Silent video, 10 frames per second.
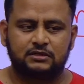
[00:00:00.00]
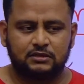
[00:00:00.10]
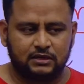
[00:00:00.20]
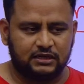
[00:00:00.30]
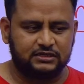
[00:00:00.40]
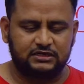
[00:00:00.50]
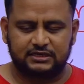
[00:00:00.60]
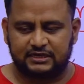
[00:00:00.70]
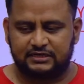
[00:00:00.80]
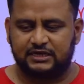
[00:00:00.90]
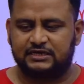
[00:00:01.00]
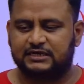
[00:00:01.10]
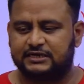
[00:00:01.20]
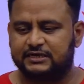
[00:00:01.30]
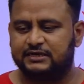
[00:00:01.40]
in that entire
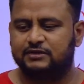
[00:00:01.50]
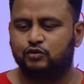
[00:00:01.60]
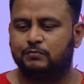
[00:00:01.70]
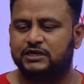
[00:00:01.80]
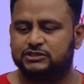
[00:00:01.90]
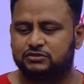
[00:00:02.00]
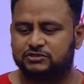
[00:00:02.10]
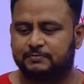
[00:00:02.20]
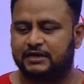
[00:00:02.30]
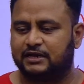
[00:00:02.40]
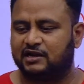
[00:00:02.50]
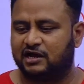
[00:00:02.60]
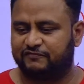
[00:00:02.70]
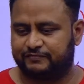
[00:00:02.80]
country nobody should smile or laugh.